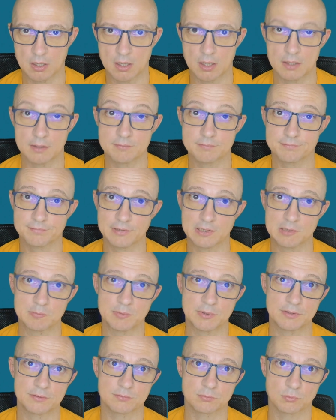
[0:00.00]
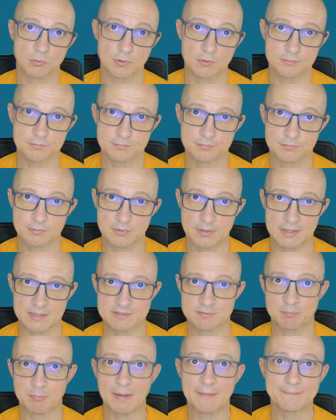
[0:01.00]
filament was
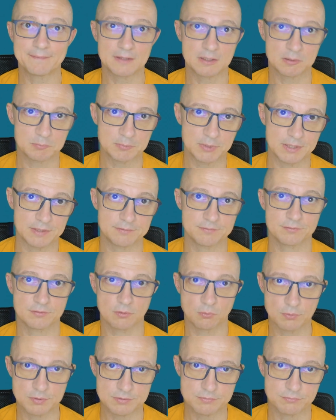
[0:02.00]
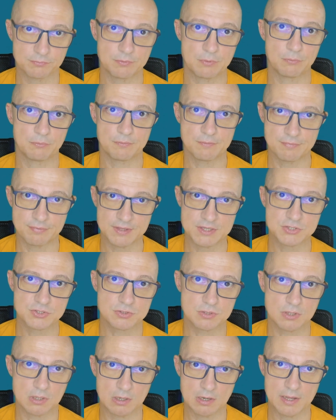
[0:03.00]
expanding a bit. So with each
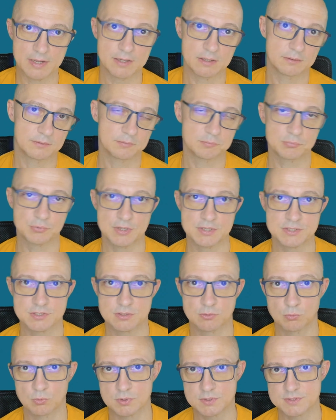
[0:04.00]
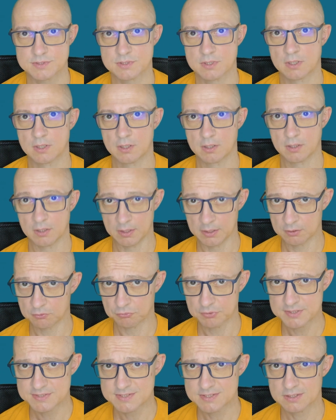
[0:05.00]
layer the pressure was
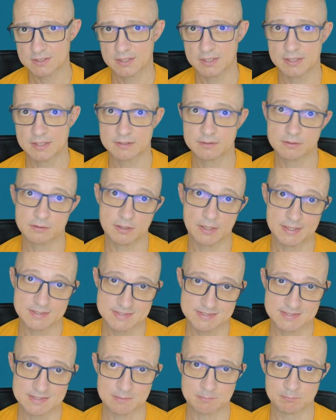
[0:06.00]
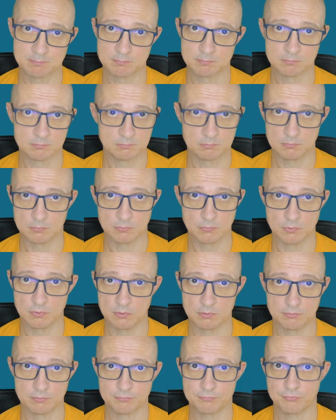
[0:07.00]
increasing, and at some
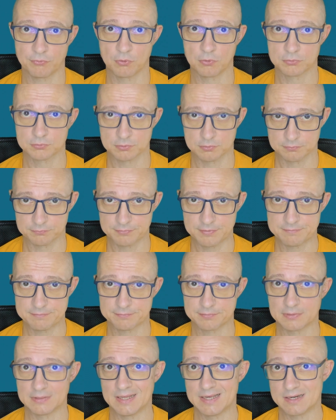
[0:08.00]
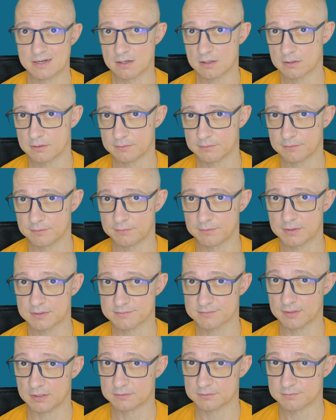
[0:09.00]
fourth or fifth layer the thing
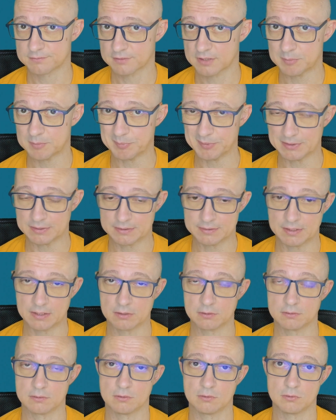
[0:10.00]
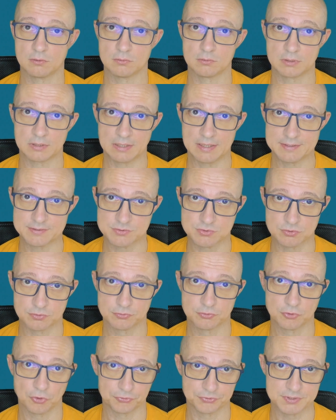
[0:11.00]
started skipping, and I only later on
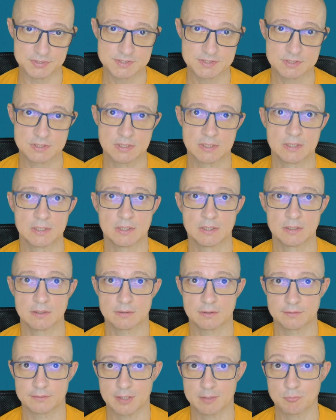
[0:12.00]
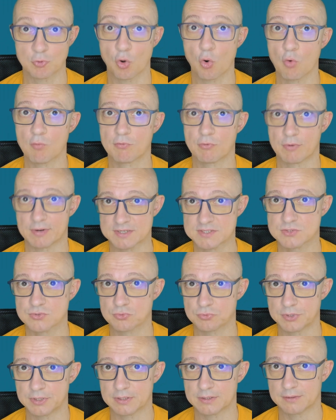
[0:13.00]
noticed that I'm over
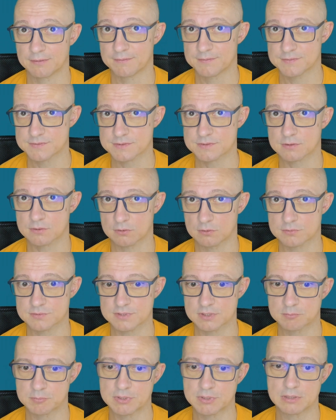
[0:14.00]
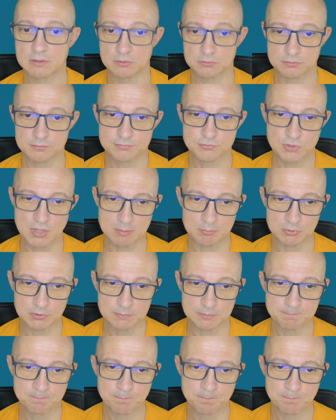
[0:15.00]
extruding, and this is causing me a lot of trouble.